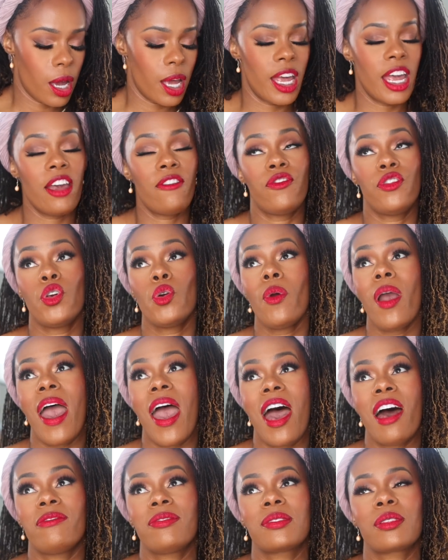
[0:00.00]
if you
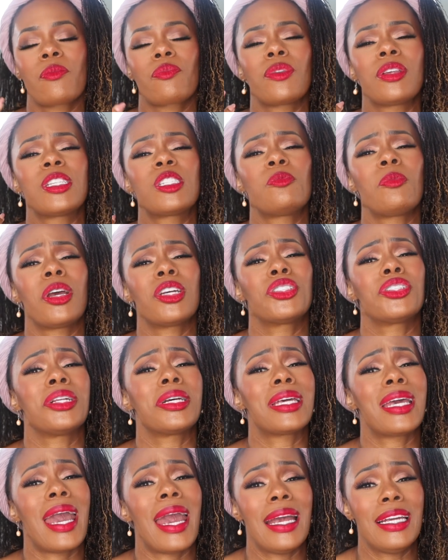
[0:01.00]
have something special
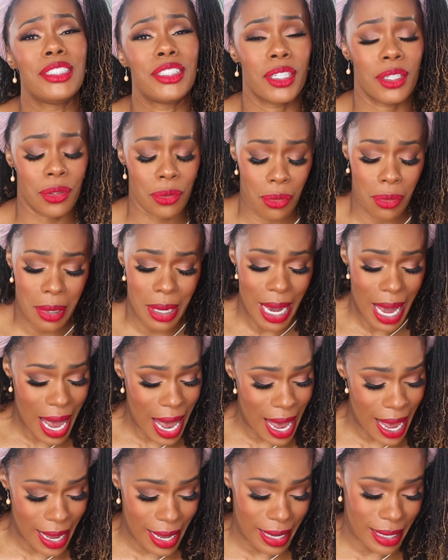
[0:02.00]
occasion, you
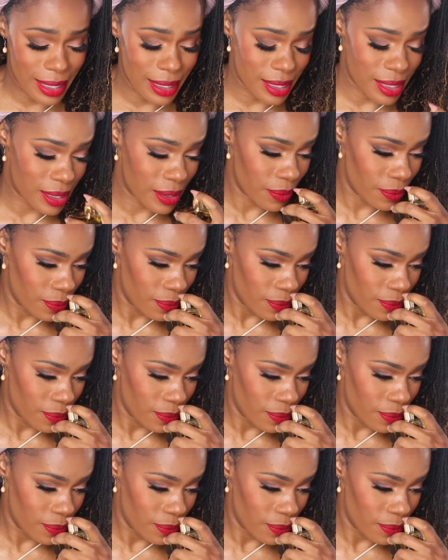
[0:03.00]
guys,